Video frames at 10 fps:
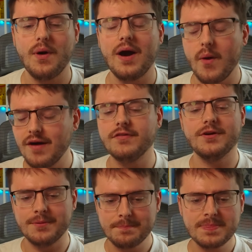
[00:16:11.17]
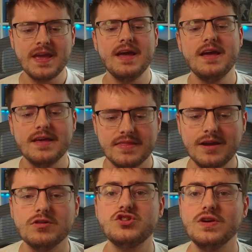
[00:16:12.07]
However,
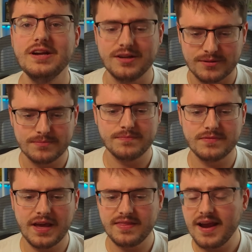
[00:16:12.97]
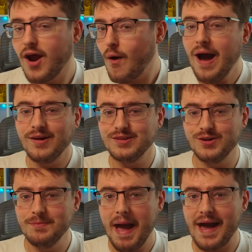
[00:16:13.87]
they retreated. They know how to
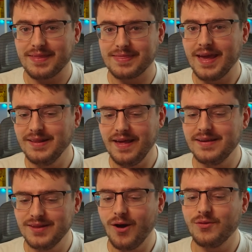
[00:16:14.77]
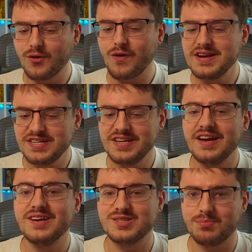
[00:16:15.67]
do math. They know the
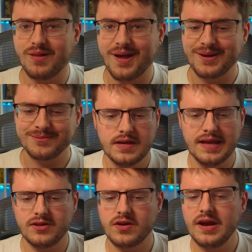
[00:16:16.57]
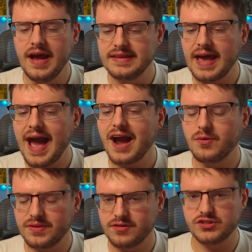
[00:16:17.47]
Regigigas play. And they're going to attack
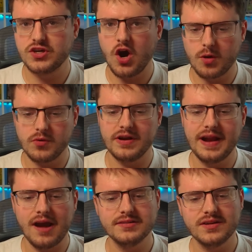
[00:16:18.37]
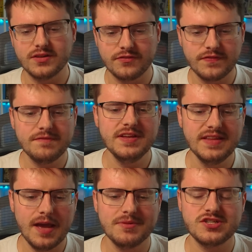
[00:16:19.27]
with their Skarmory now, dealing 50
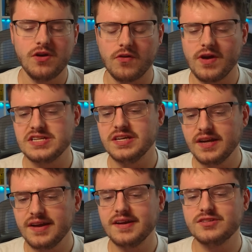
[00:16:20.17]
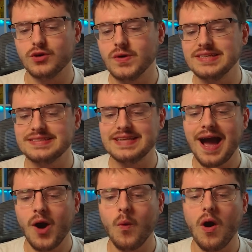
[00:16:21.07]
damage to our Regigigas, who is
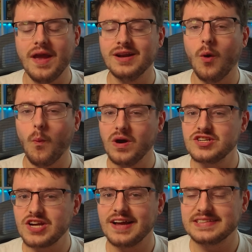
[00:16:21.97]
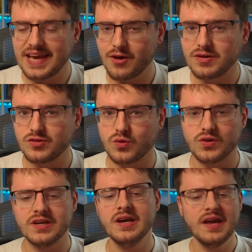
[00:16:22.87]
now in one-shot
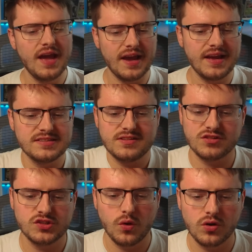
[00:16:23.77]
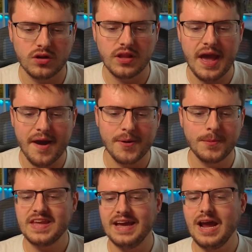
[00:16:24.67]
territory against their Solgaleo.
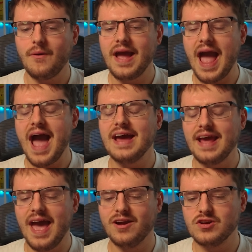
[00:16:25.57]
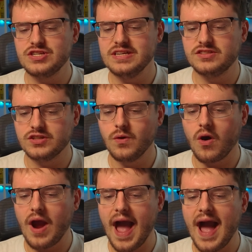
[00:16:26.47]
And now I add energy to
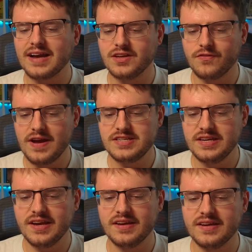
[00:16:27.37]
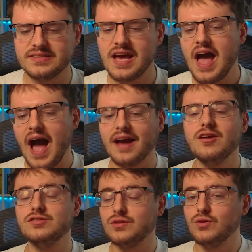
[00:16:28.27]
our active Regigigas. I
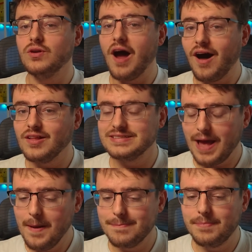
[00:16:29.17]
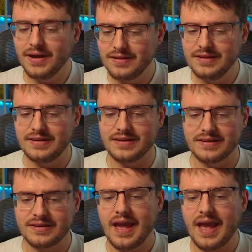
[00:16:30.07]
use Lunala's
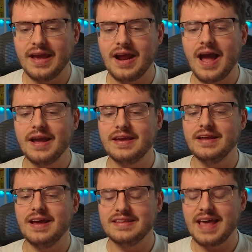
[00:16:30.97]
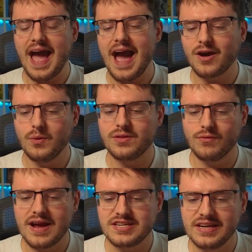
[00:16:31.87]
ability, and I can attack with
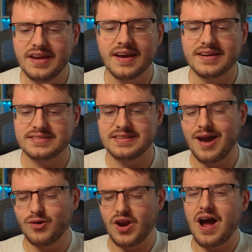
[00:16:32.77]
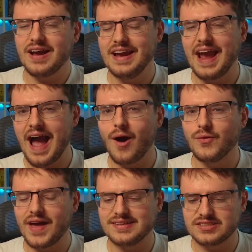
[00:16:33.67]
Regigigas now, knocking
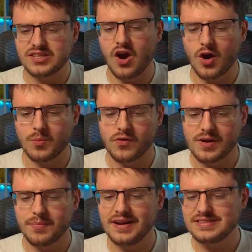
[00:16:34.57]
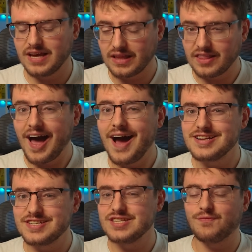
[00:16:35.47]
out that Skarmory. But it's a
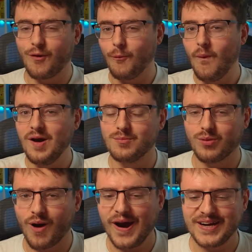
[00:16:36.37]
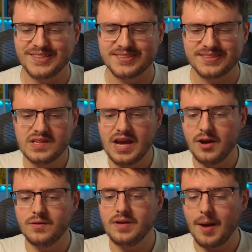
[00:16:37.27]
lot just for one prize.
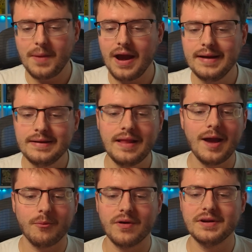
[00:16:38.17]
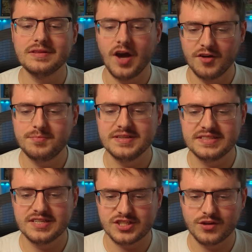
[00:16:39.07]
And I'm not going to lie, we're in a tough
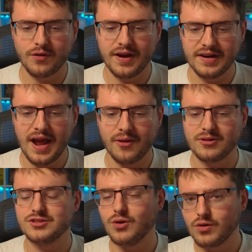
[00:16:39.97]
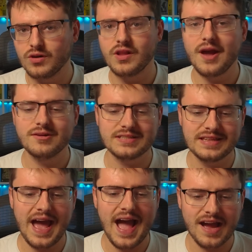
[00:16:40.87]
position right now. Their Solgaleo's in
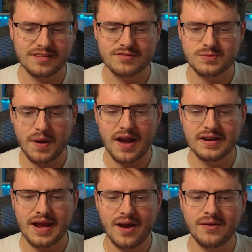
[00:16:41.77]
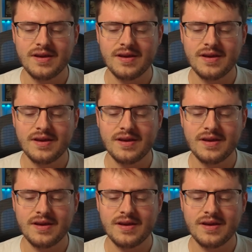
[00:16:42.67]
the active spot now.